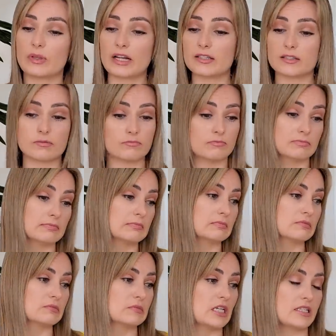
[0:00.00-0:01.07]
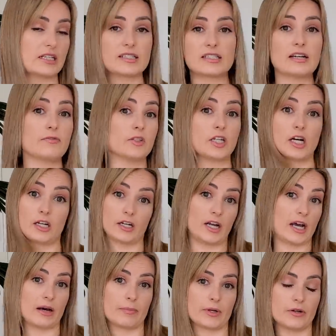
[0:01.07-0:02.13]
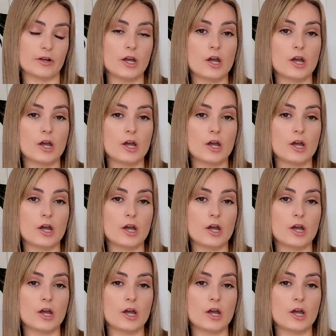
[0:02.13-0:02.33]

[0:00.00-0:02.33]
that's definitely not gonna happen.